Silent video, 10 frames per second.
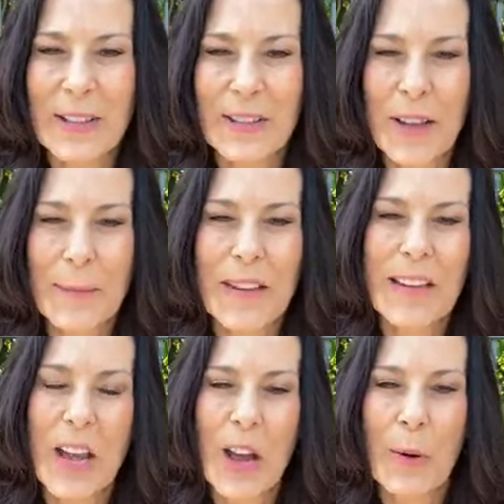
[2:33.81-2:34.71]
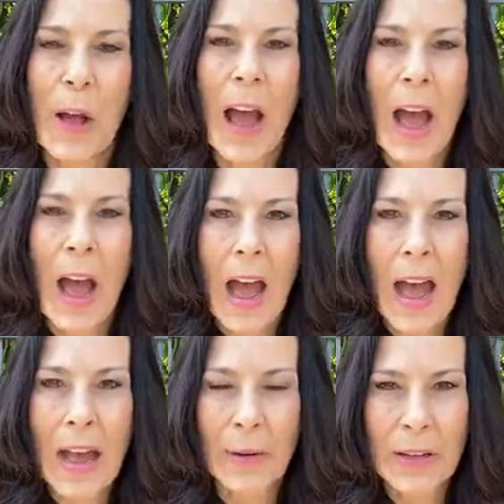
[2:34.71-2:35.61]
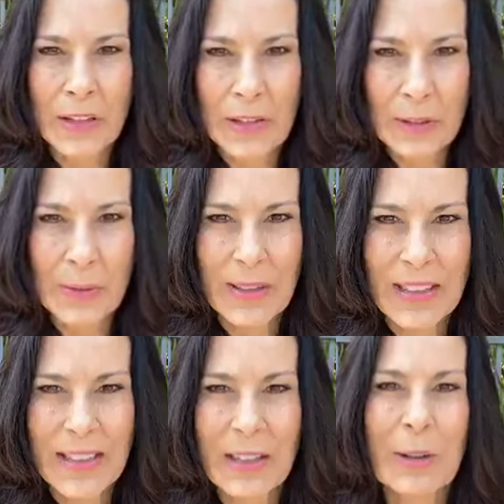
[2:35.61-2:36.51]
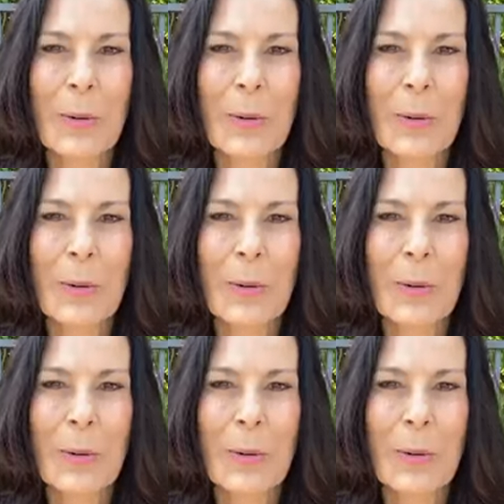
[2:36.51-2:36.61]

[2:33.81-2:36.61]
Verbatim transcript: So let me know how you're doing,